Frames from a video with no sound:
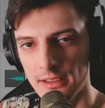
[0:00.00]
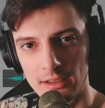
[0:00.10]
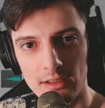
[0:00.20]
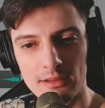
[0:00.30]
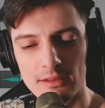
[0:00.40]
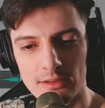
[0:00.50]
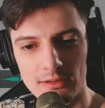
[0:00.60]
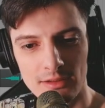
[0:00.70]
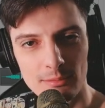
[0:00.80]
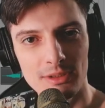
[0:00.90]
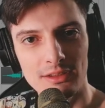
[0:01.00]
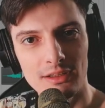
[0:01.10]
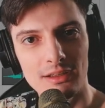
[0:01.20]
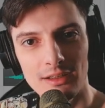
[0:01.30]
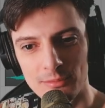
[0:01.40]
Yeah, not bad.
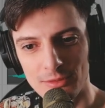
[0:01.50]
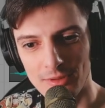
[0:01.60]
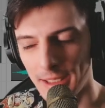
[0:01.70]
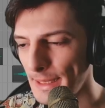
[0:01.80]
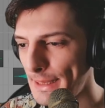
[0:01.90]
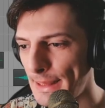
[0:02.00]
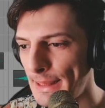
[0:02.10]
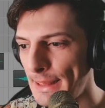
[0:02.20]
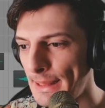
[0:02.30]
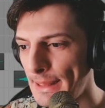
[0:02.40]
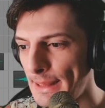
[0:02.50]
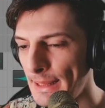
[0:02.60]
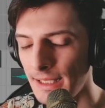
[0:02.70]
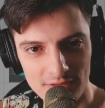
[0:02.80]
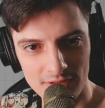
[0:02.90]
Yeah, I'm good.
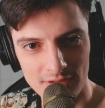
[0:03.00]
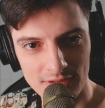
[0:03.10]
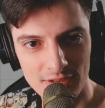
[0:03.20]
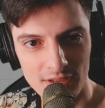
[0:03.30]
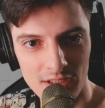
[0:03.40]
And